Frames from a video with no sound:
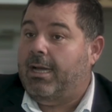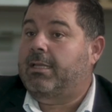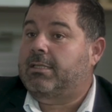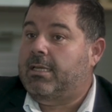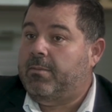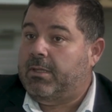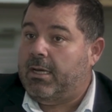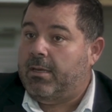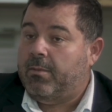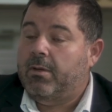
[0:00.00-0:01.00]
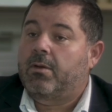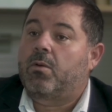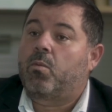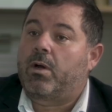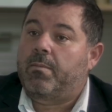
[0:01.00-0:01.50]
At the same time,
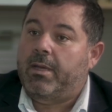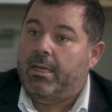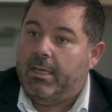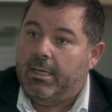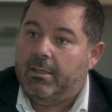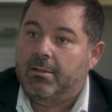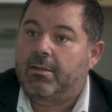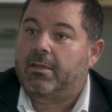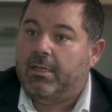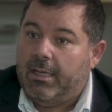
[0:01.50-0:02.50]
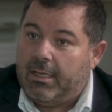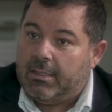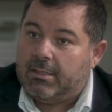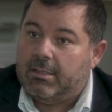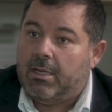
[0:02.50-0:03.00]
we're making
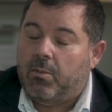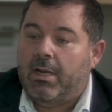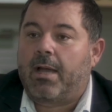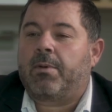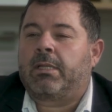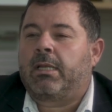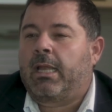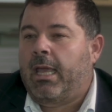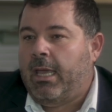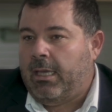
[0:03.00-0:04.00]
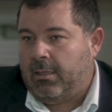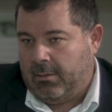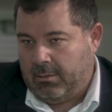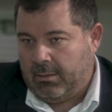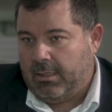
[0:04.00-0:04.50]
things that will have a delay
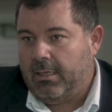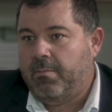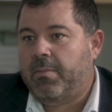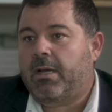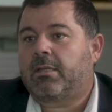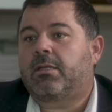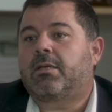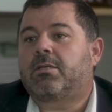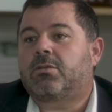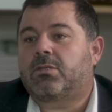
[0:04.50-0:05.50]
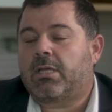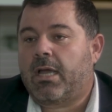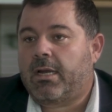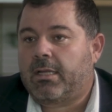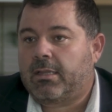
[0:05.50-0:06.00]
impact in
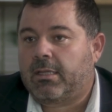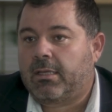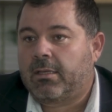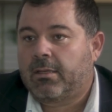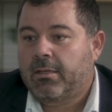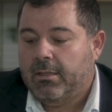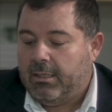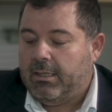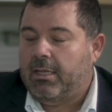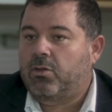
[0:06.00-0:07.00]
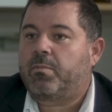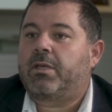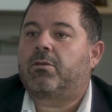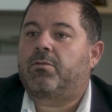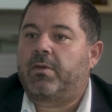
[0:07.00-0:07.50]
society that you
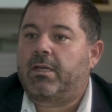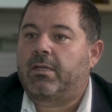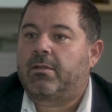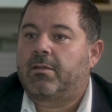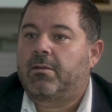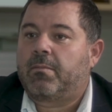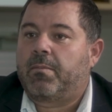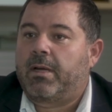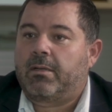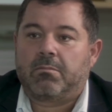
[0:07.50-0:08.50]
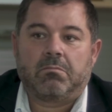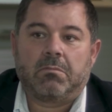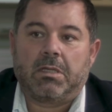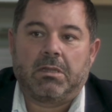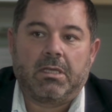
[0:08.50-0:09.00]
may not feel it, but
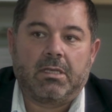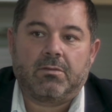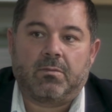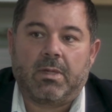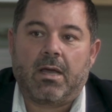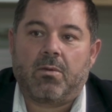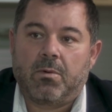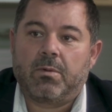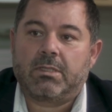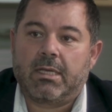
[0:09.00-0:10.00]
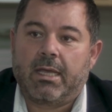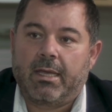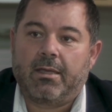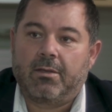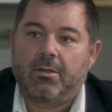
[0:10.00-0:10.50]
in 10 years from now, we will say,
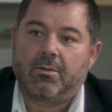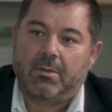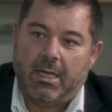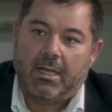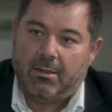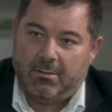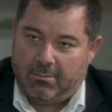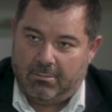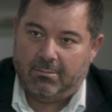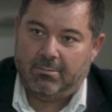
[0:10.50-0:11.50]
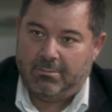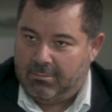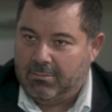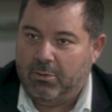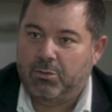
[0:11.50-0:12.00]
hey, you know, that
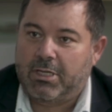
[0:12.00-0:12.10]
new